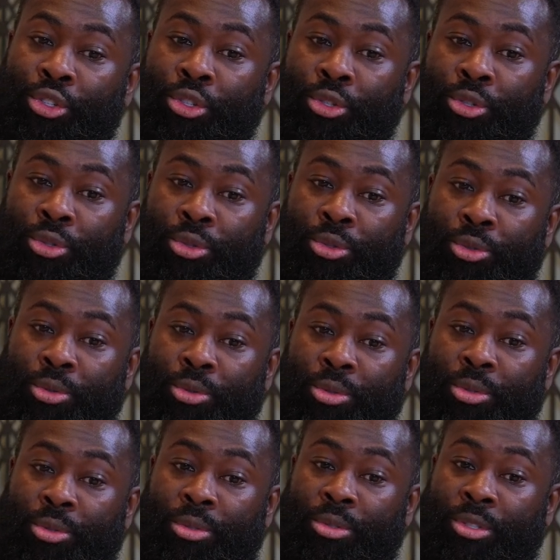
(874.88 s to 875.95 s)
Who
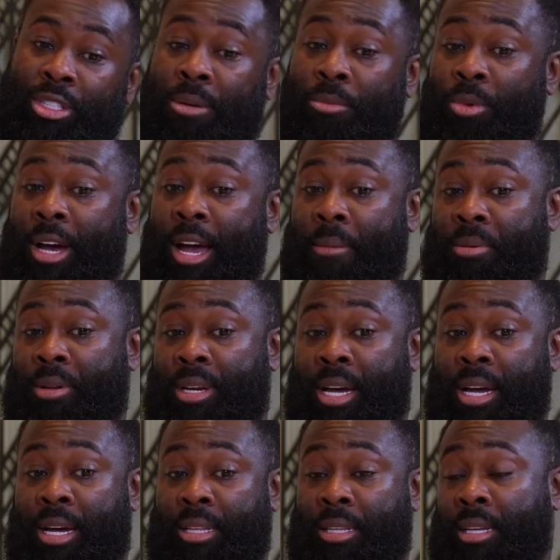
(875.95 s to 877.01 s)
some were happy
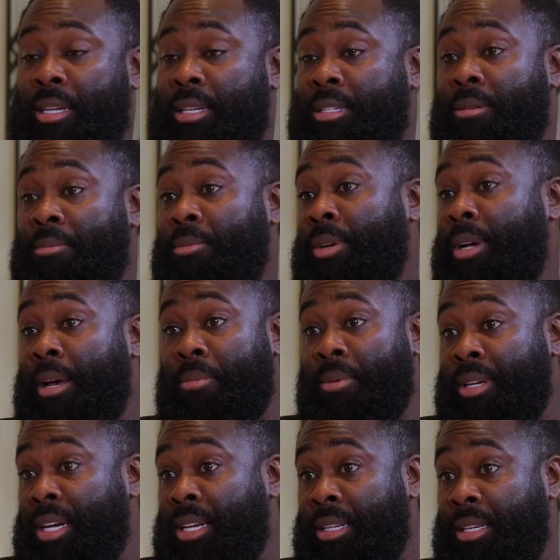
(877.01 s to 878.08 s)
that I did it. Some were
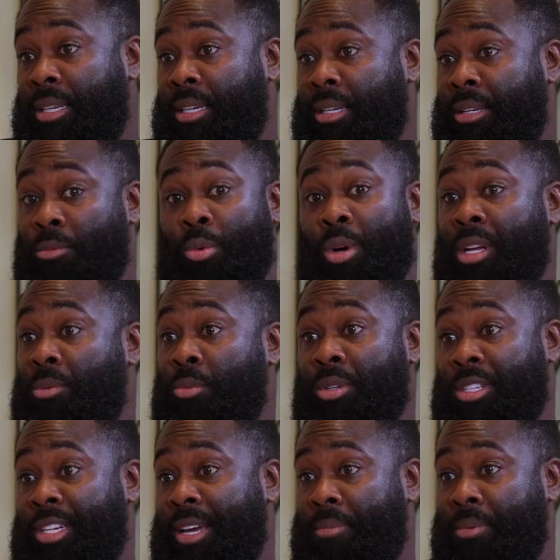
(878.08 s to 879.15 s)
happy that
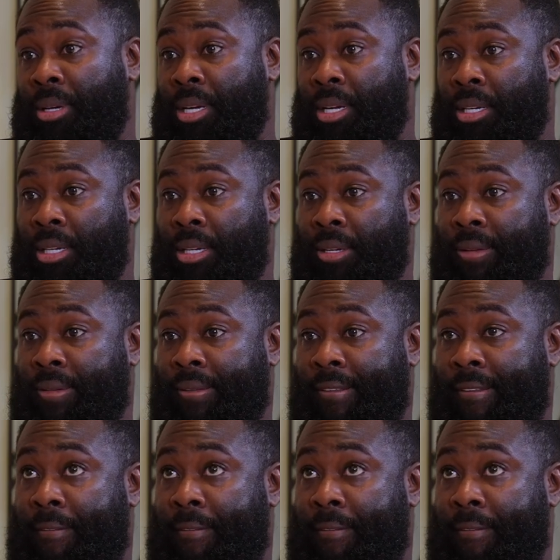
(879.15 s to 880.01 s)
wasn't happy that I did it.